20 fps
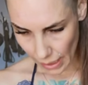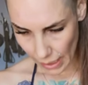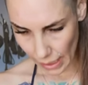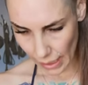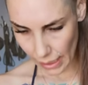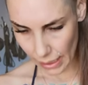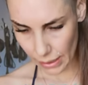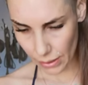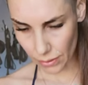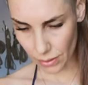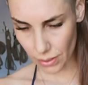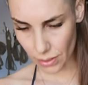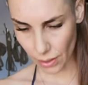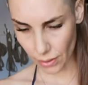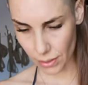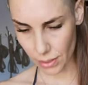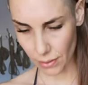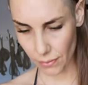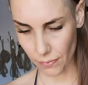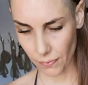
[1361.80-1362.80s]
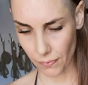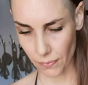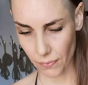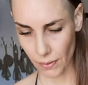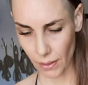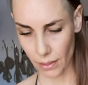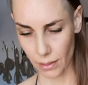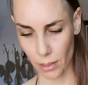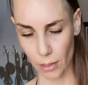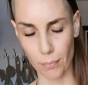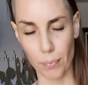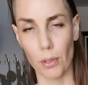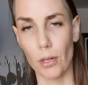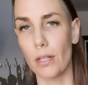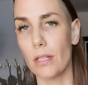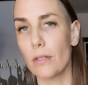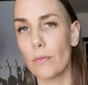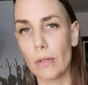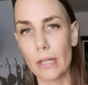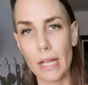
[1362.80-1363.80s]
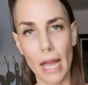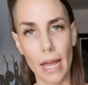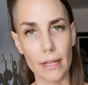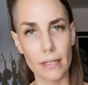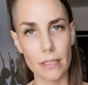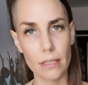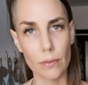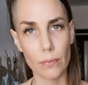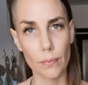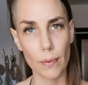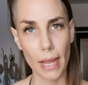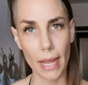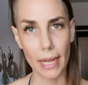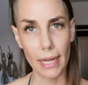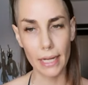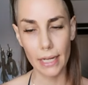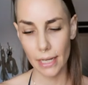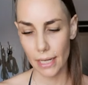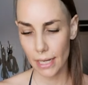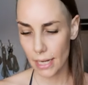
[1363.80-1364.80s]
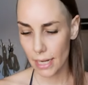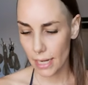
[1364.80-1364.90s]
and you'll start to, uh, your burdens will cast away,